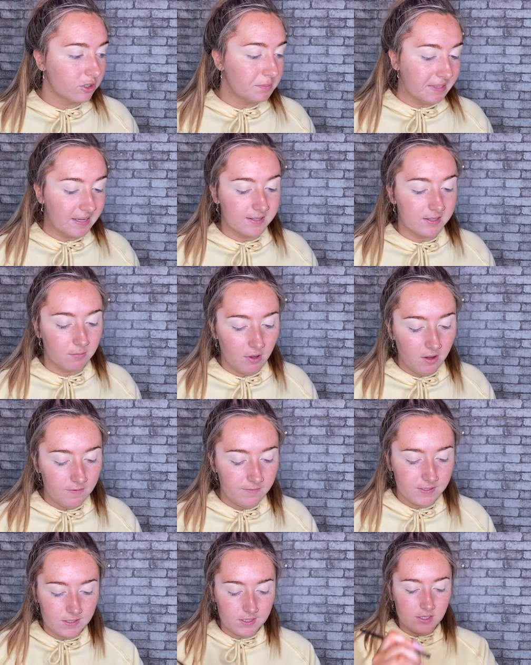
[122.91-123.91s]
because I'm
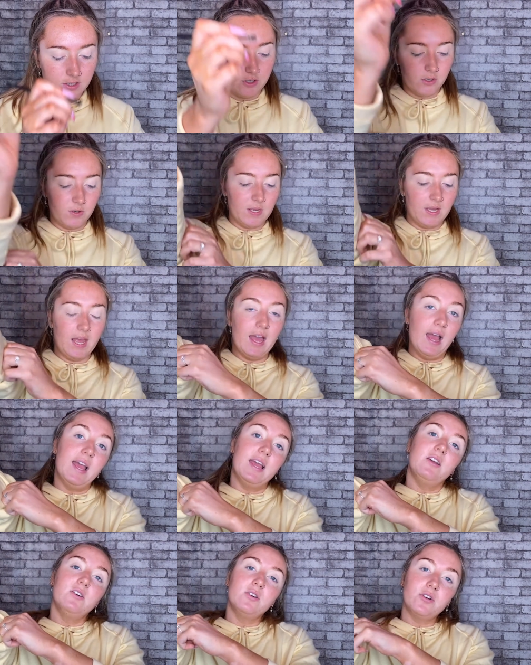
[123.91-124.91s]
obviously doing
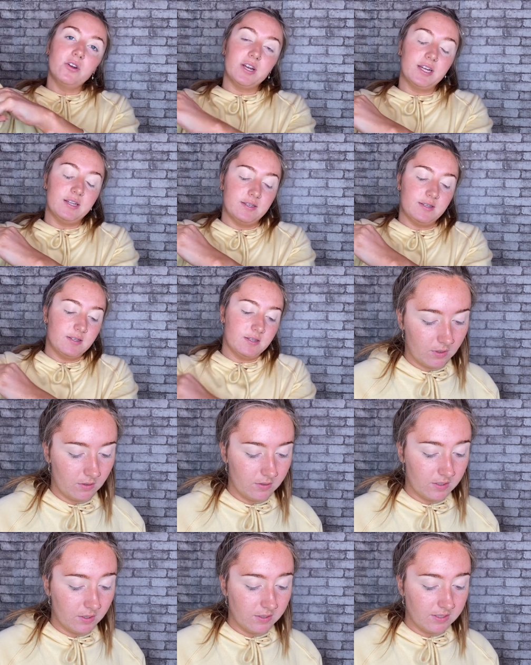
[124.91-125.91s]
a cut crease.
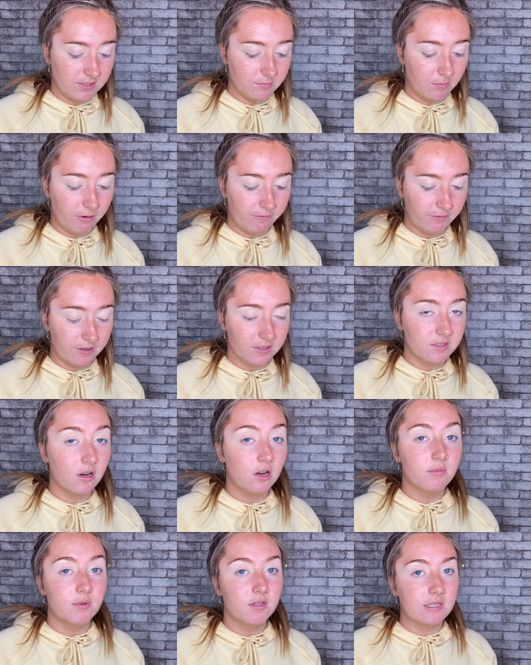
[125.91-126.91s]
So this is my first
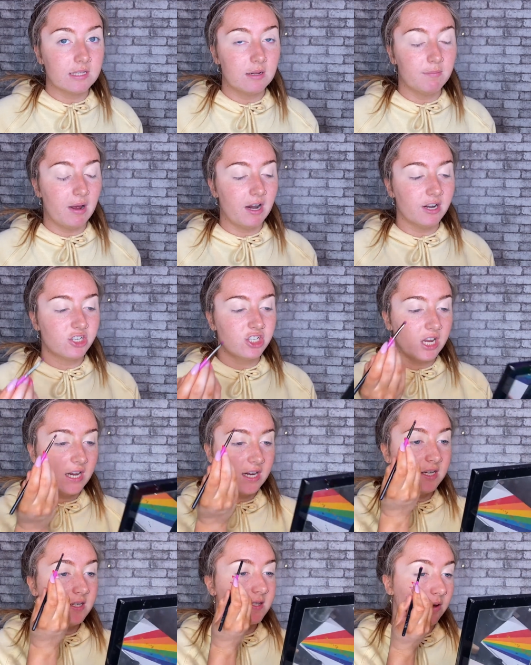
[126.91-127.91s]
time using the matte
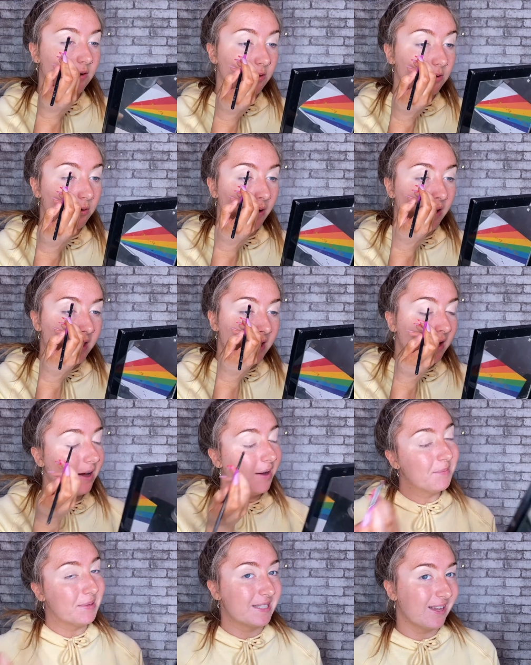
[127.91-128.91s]
shade, so
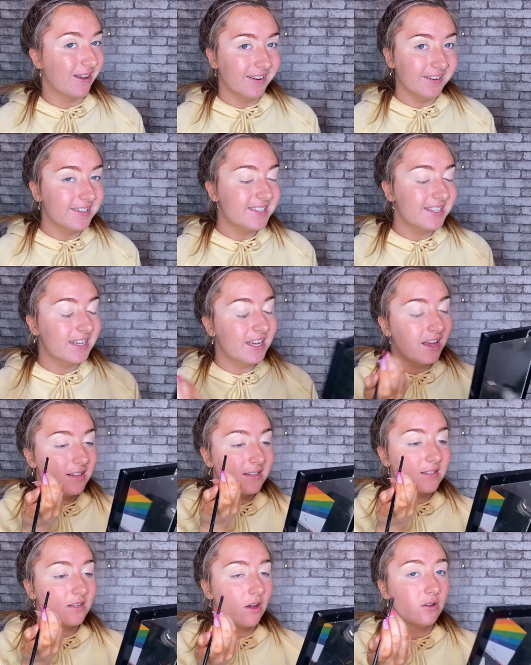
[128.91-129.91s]
excited to see how
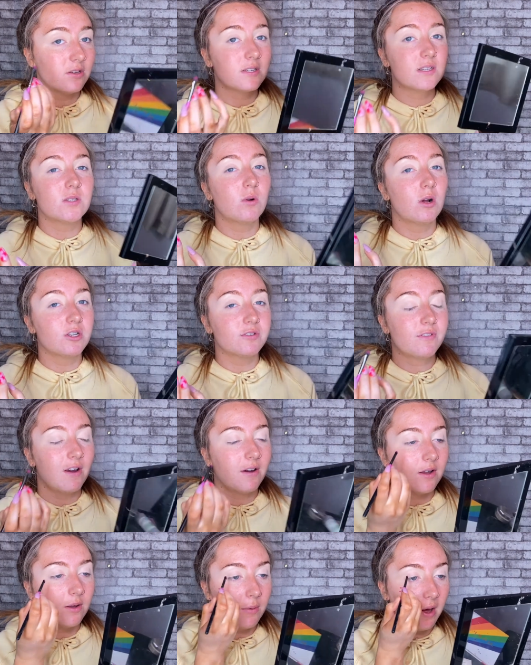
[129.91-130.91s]
this goes. They swatch
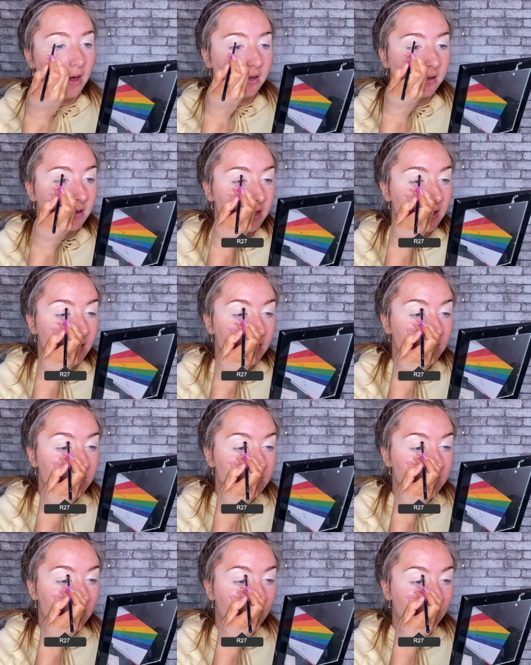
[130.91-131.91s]
very well.
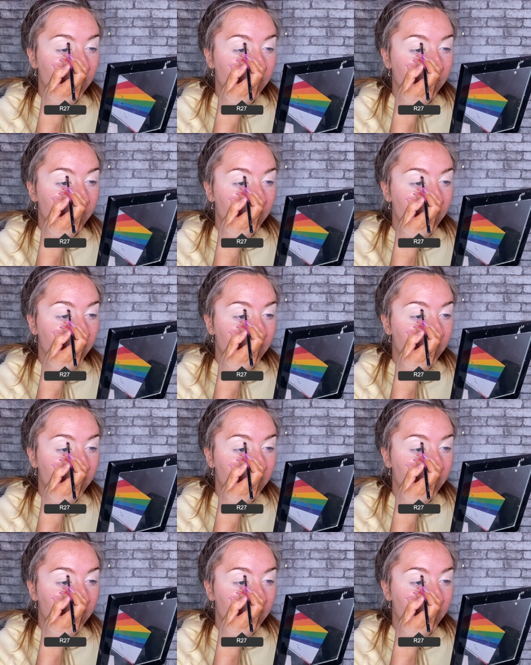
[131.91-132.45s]
So I'm just going to